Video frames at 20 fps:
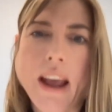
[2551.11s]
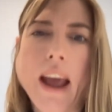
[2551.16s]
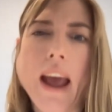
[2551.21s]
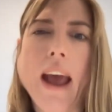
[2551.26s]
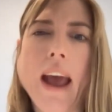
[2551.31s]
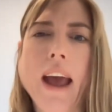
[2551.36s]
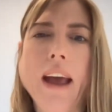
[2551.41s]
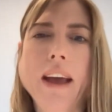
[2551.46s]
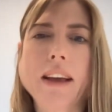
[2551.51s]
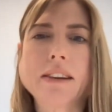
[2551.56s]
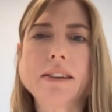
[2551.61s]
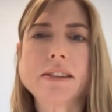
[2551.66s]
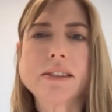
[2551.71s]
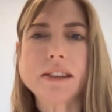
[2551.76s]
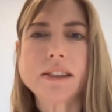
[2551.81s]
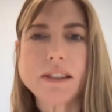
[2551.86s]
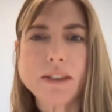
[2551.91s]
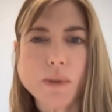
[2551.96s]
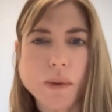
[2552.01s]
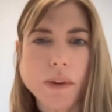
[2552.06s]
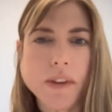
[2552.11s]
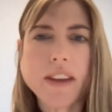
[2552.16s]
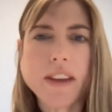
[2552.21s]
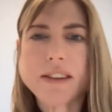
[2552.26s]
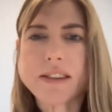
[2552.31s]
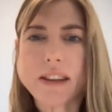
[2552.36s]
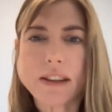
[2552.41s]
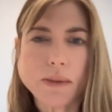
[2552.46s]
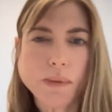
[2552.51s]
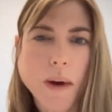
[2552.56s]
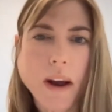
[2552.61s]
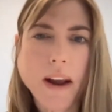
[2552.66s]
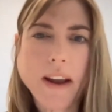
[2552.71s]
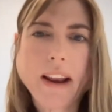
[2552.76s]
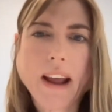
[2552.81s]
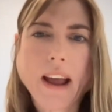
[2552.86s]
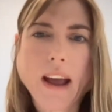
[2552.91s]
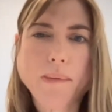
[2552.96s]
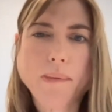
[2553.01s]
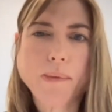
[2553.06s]
And sort of this is why
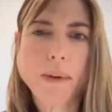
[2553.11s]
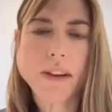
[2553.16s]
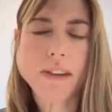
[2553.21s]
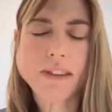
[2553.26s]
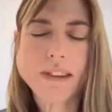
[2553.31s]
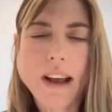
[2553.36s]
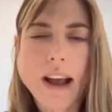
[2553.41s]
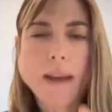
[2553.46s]
it happens.